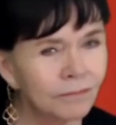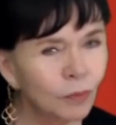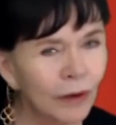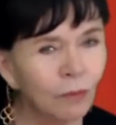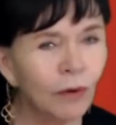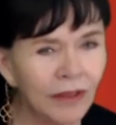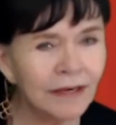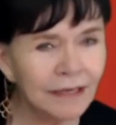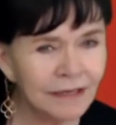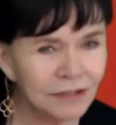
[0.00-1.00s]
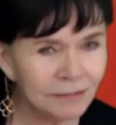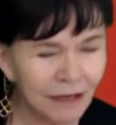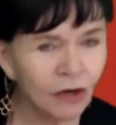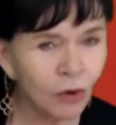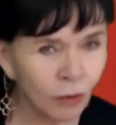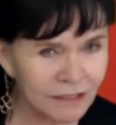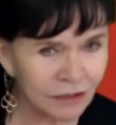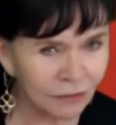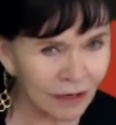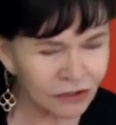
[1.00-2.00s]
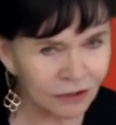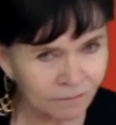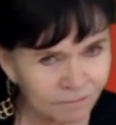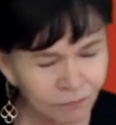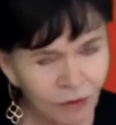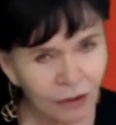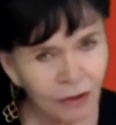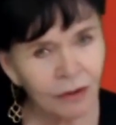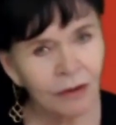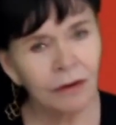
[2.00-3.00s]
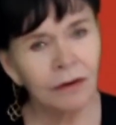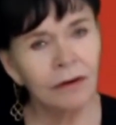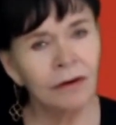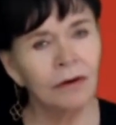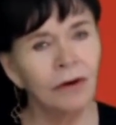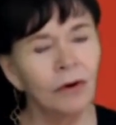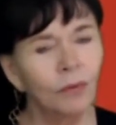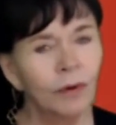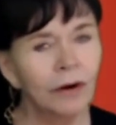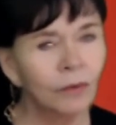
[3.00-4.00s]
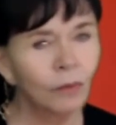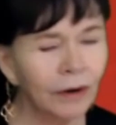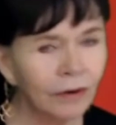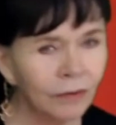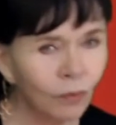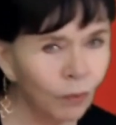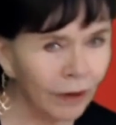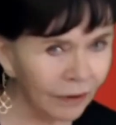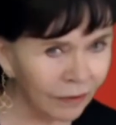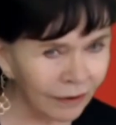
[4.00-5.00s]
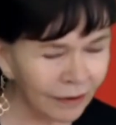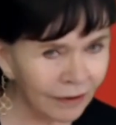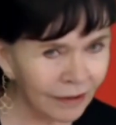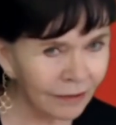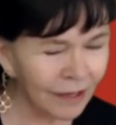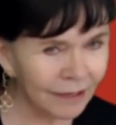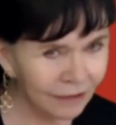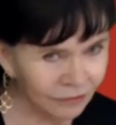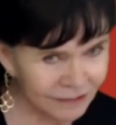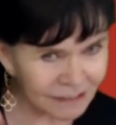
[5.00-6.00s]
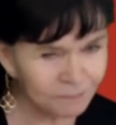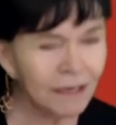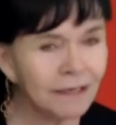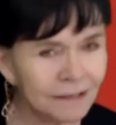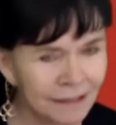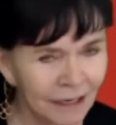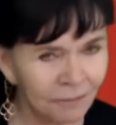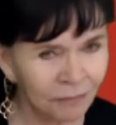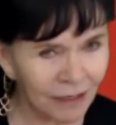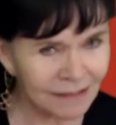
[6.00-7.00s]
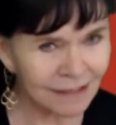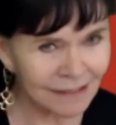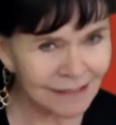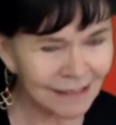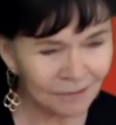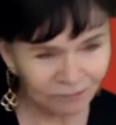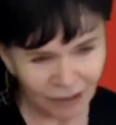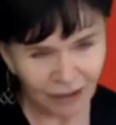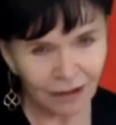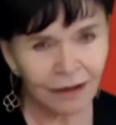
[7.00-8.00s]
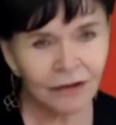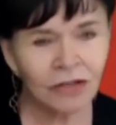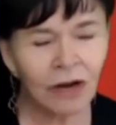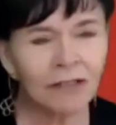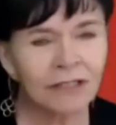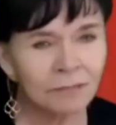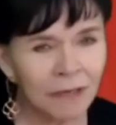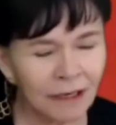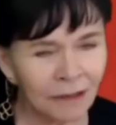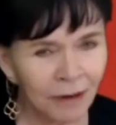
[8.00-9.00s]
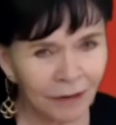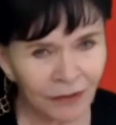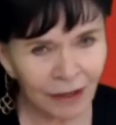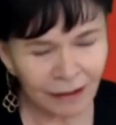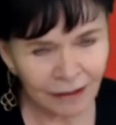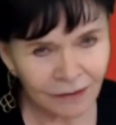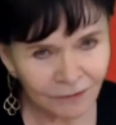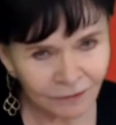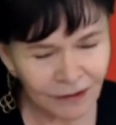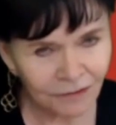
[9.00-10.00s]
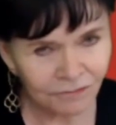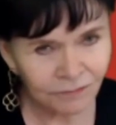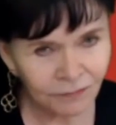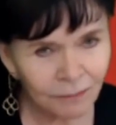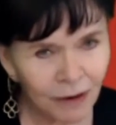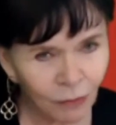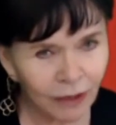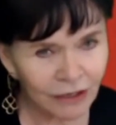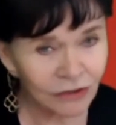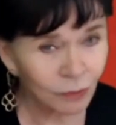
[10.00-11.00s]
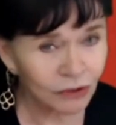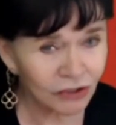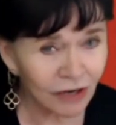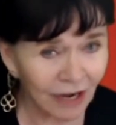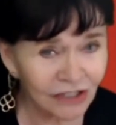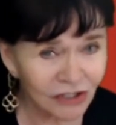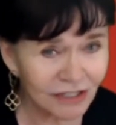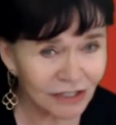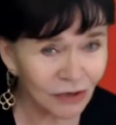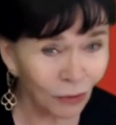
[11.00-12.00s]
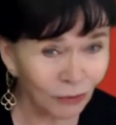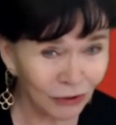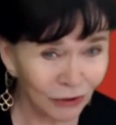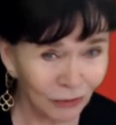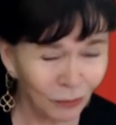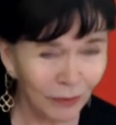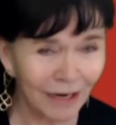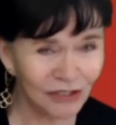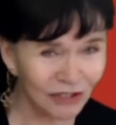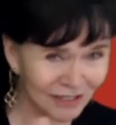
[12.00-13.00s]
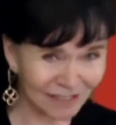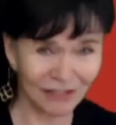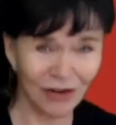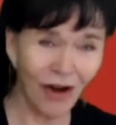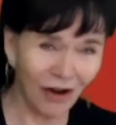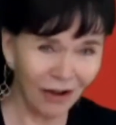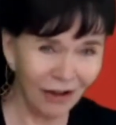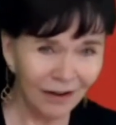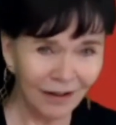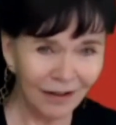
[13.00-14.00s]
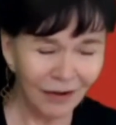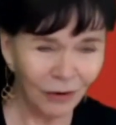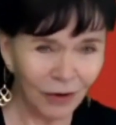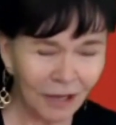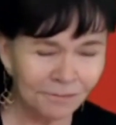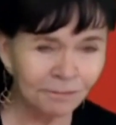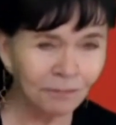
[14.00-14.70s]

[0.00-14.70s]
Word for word: what where they need to make a course correction where where where and it'll speak to them as they see it. Talk to me about that in the feed, about what I what I just told you, what I just saw. Okay.